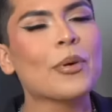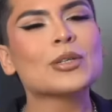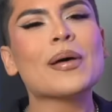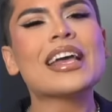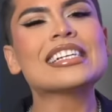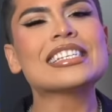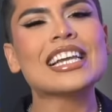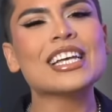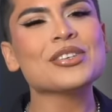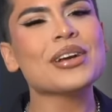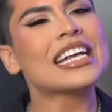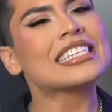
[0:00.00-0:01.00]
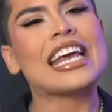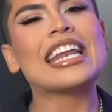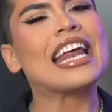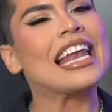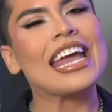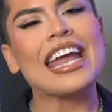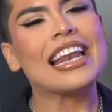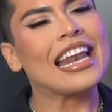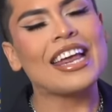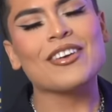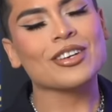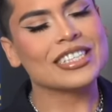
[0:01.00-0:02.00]
Pues para decirles, you guys, en
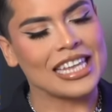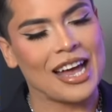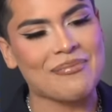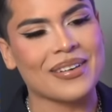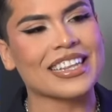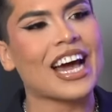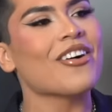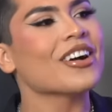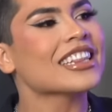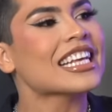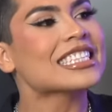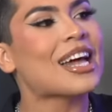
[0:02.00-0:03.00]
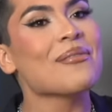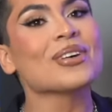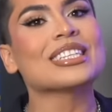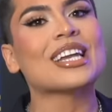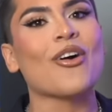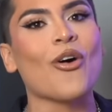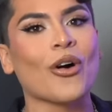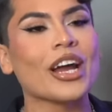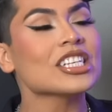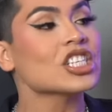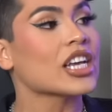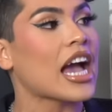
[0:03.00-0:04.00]
LA no están, ¿verdad? Ahorita estamos en
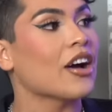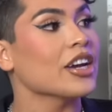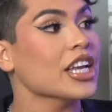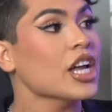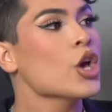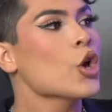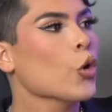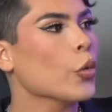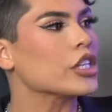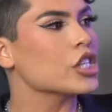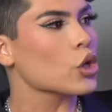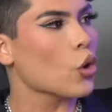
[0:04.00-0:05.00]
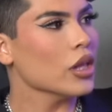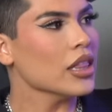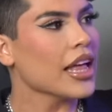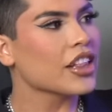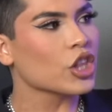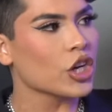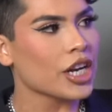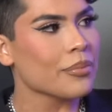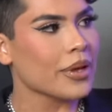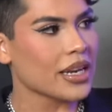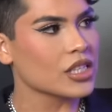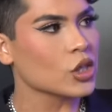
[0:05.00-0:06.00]
Orange County, which is only like
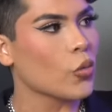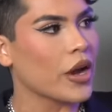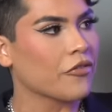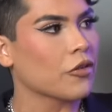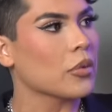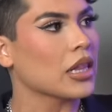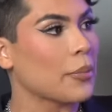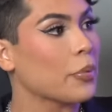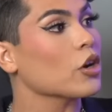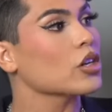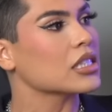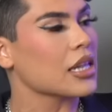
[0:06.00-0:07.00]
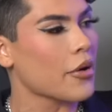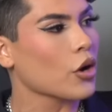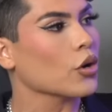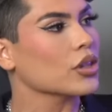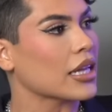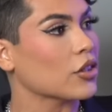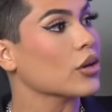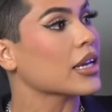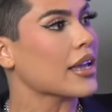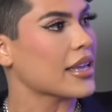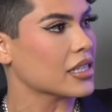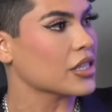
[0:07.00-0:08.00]
30 minutes away from LA, pero nos estaban contando
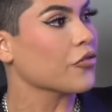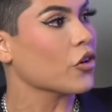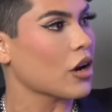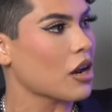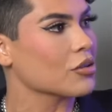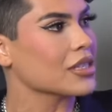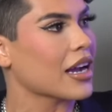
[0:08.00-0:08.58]
que ayer se fueron a Los